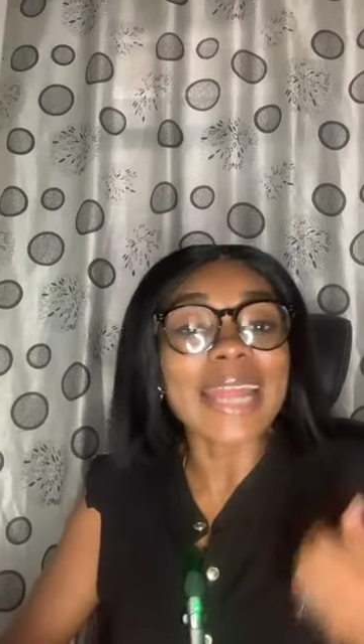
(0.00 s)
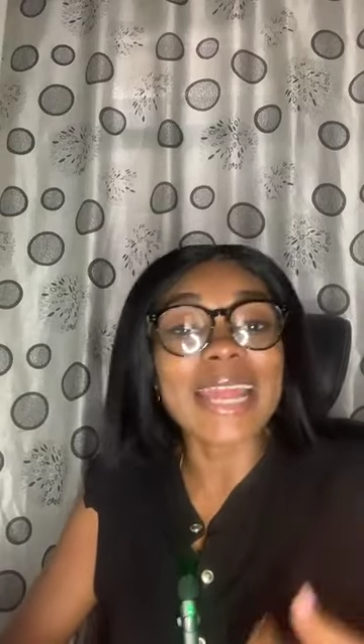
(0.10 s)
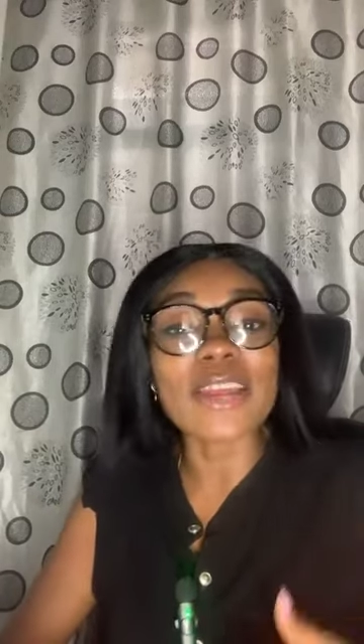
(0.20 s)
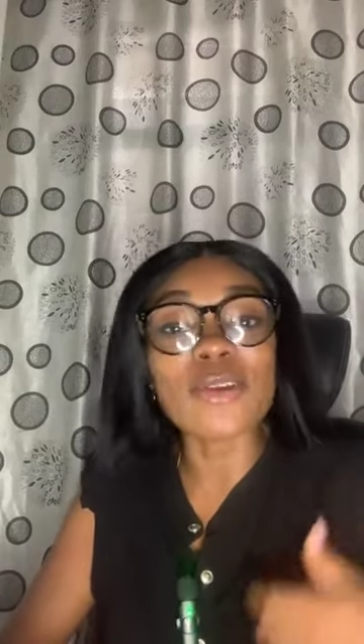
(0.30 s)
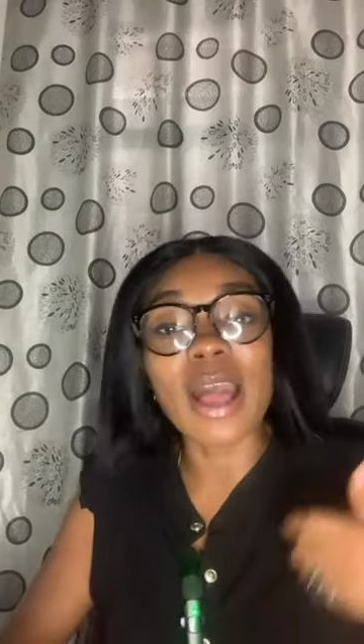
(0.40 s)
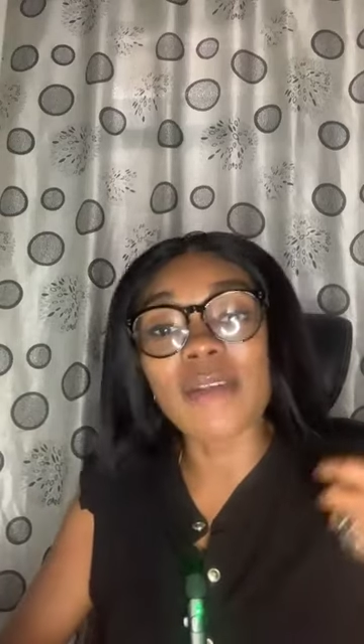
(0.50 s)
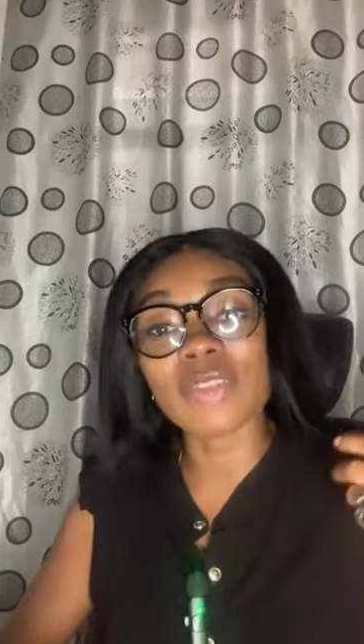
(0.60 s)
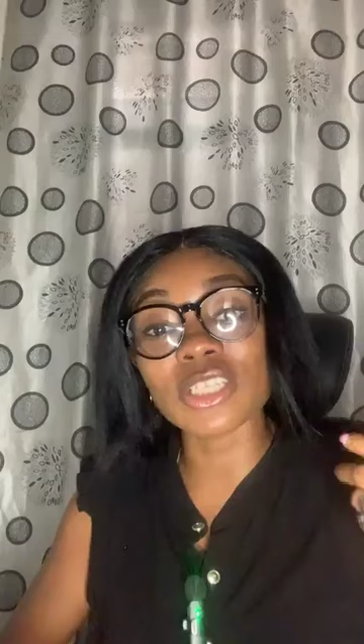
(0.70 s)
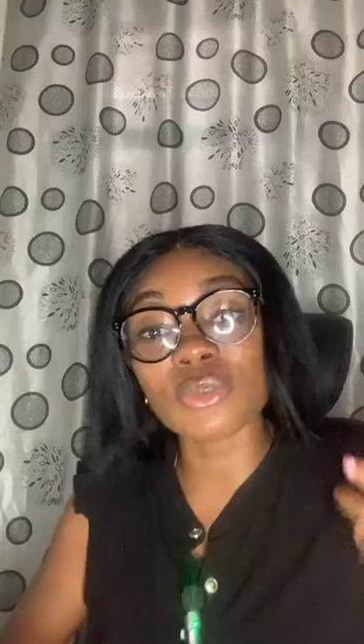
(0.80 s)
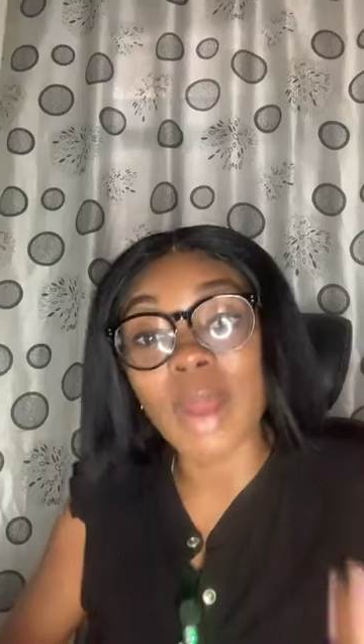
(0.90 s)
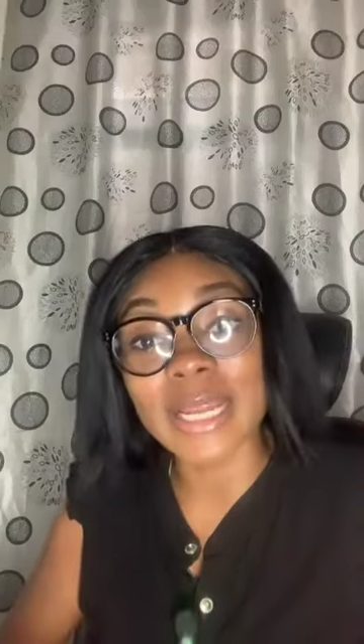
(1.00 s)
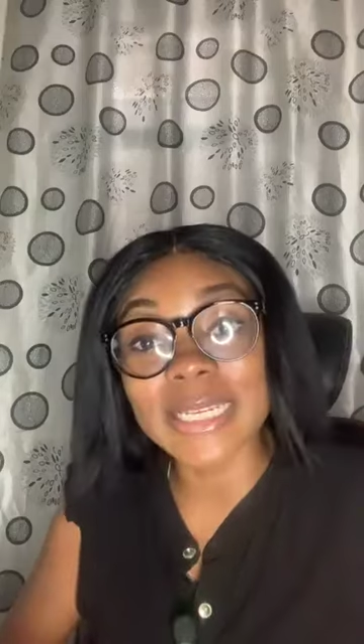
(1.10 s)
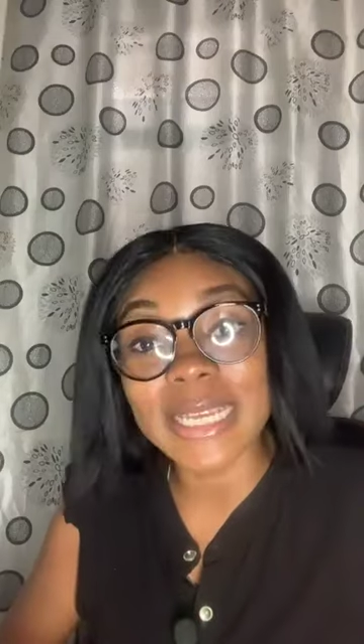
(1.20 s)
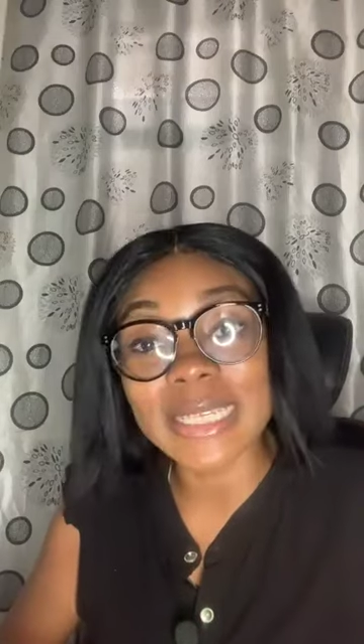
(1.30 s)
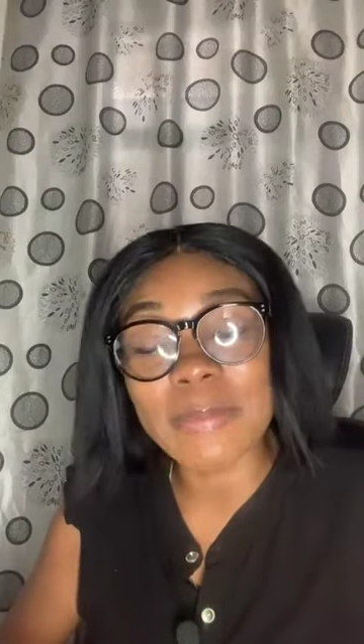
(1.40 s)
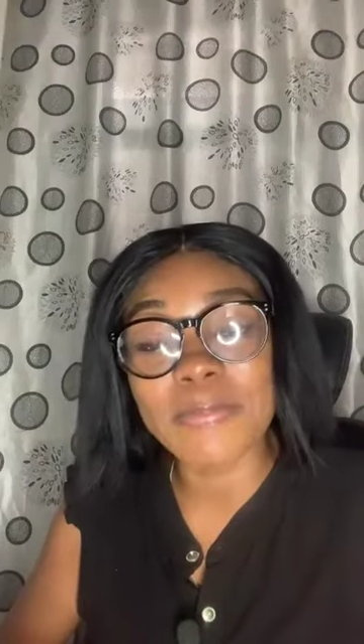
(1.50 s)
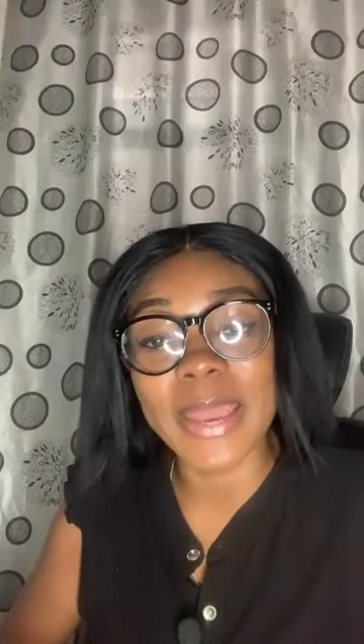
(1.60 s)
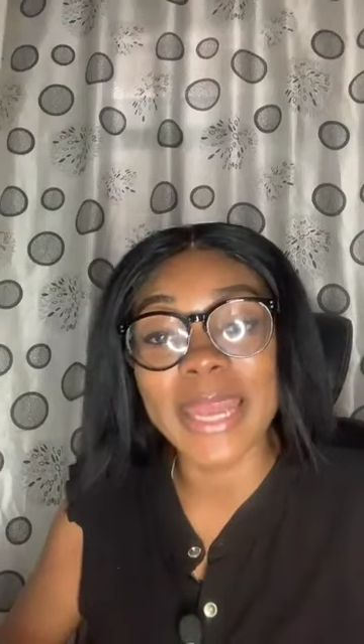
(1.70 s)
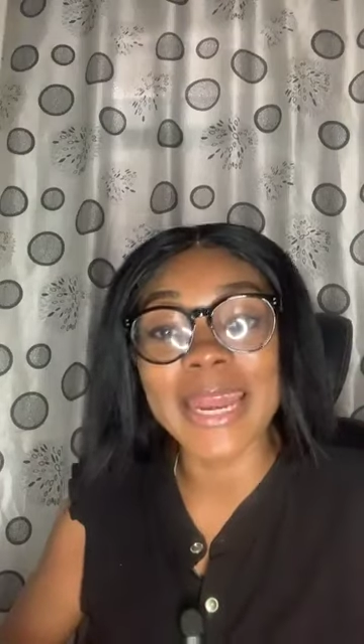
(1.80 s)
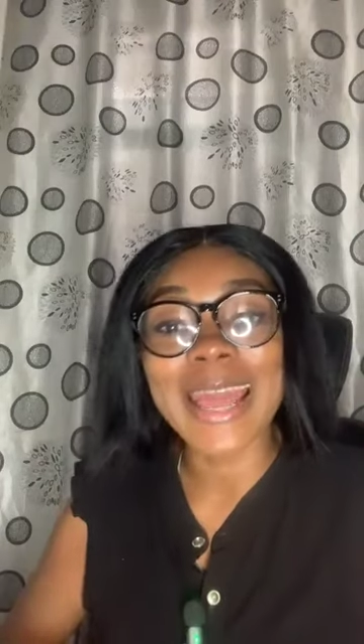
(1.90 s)
and then you have this radiating
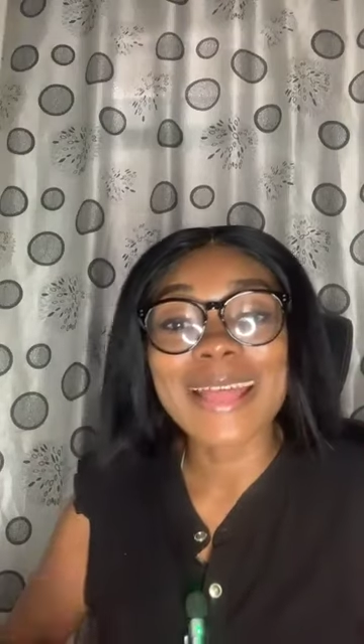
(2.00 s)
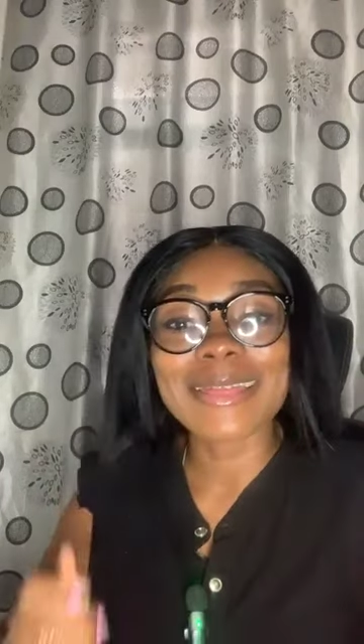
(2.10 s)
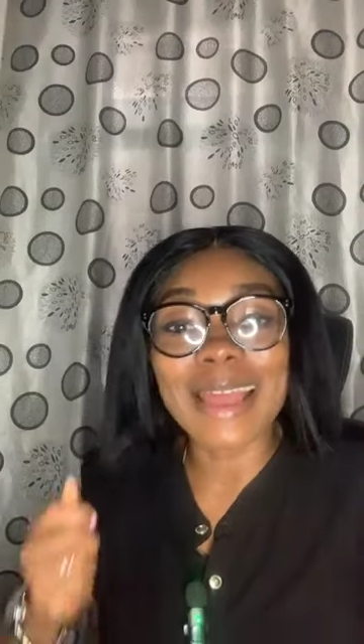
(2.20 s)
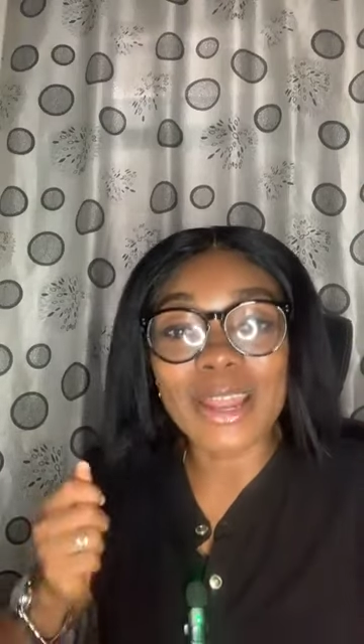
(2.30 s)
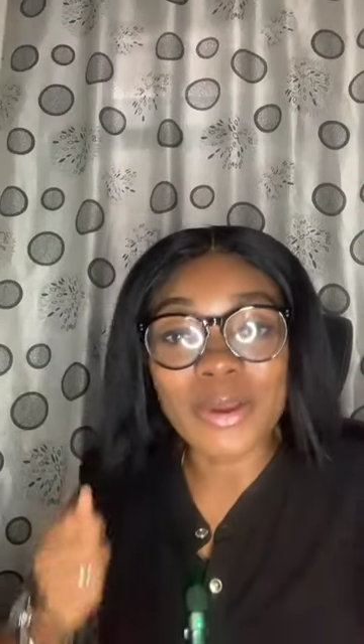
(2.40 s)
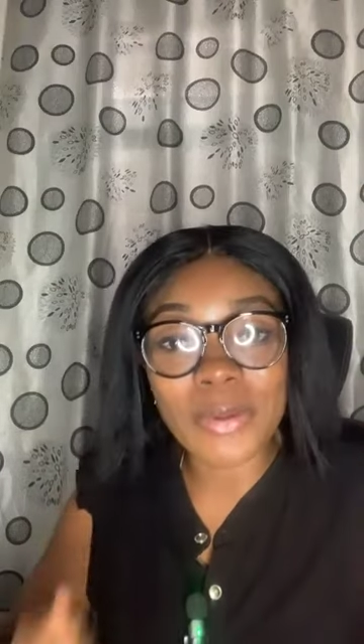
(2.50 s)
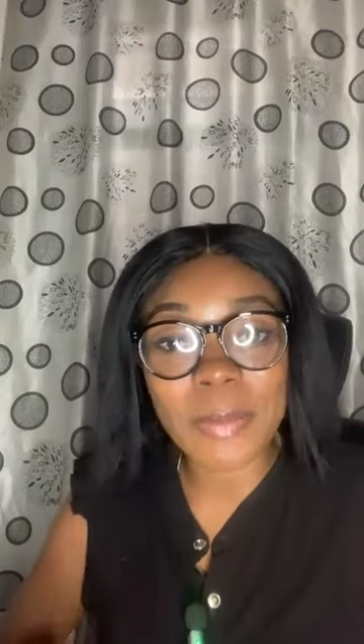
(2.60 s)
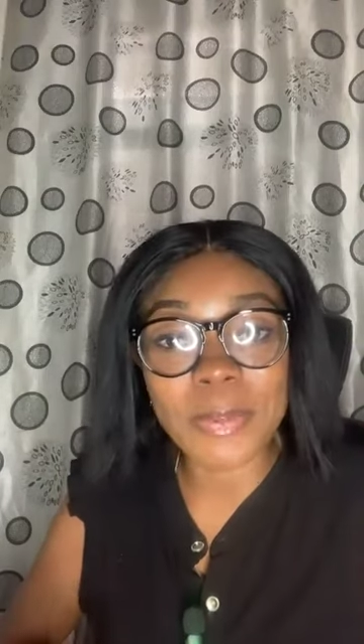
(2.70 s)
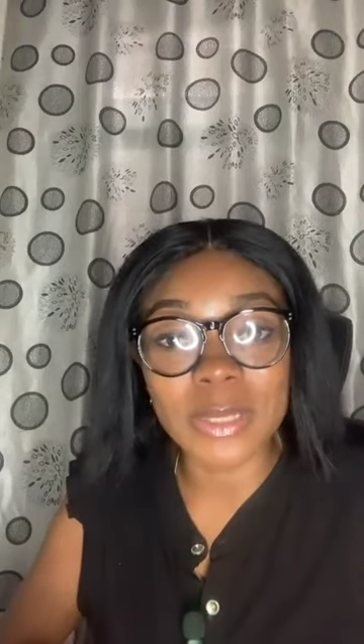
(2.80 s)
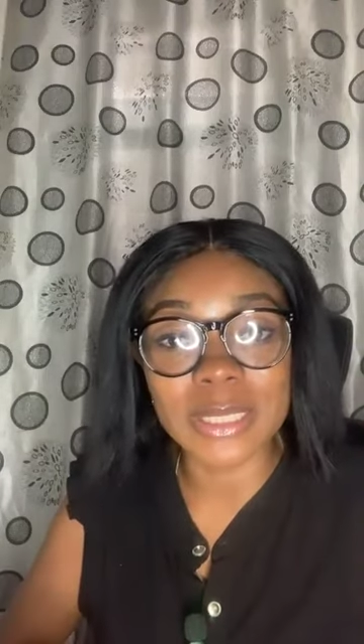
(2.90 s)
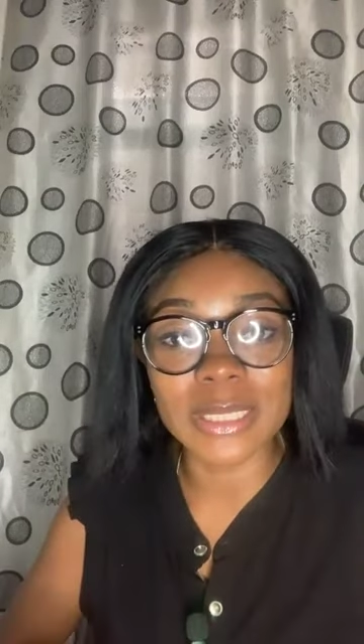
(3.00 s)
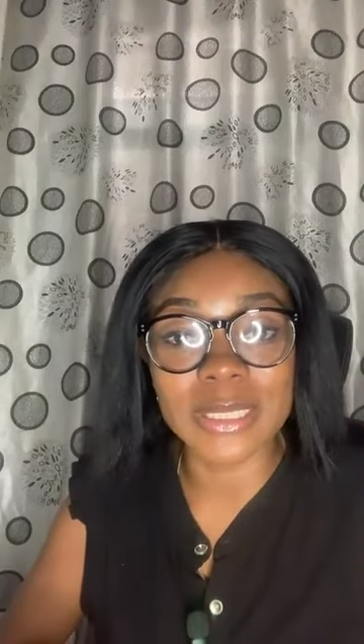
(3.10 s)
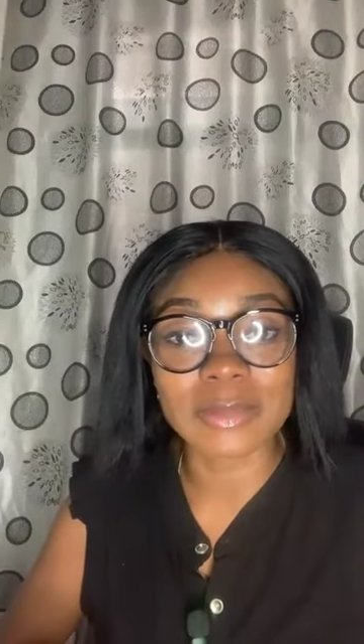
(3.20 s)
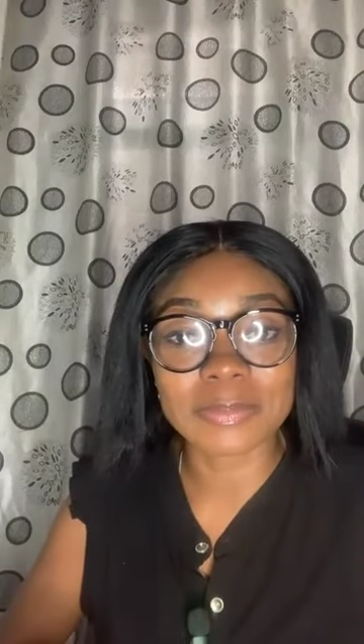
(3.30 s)
pain that cripples.